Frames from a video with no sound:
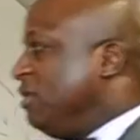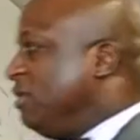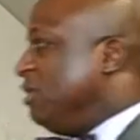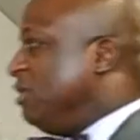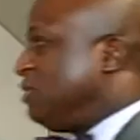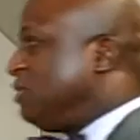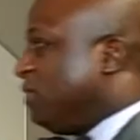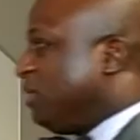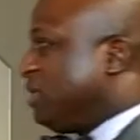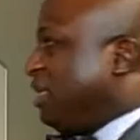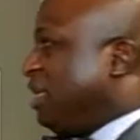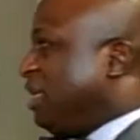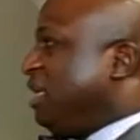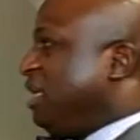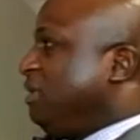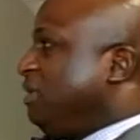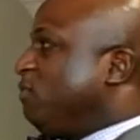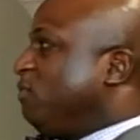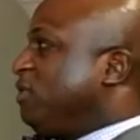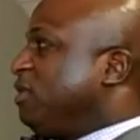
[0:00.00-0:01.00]
So
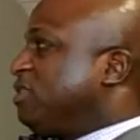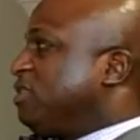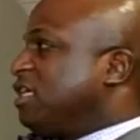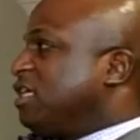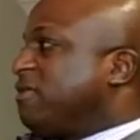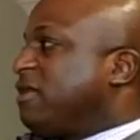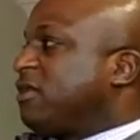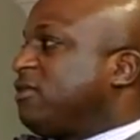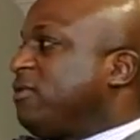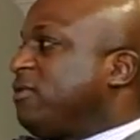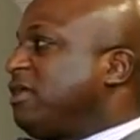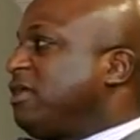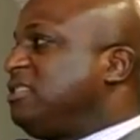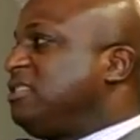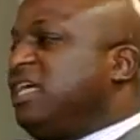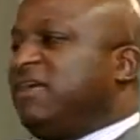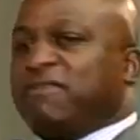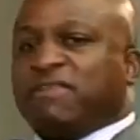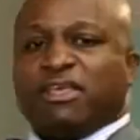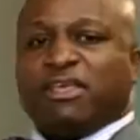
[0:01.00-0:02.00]
again, when you think about
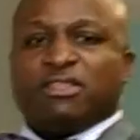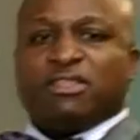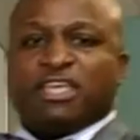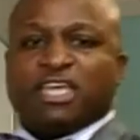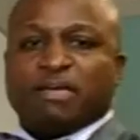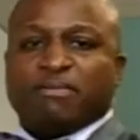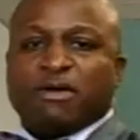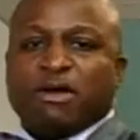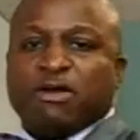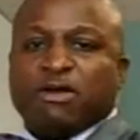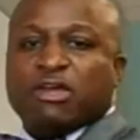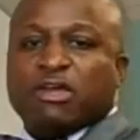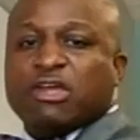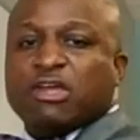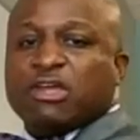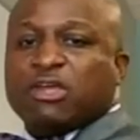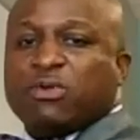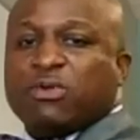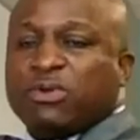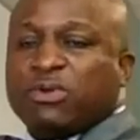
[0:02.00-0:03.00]
creativity, you think about
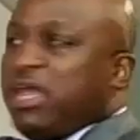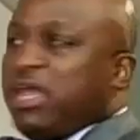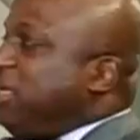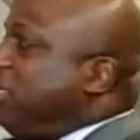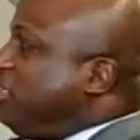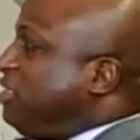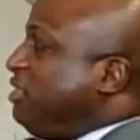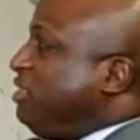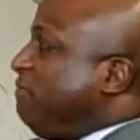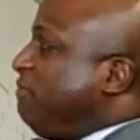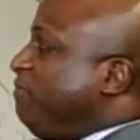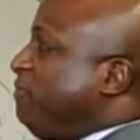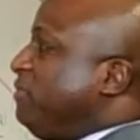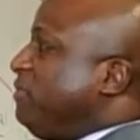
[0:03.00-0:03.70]
creation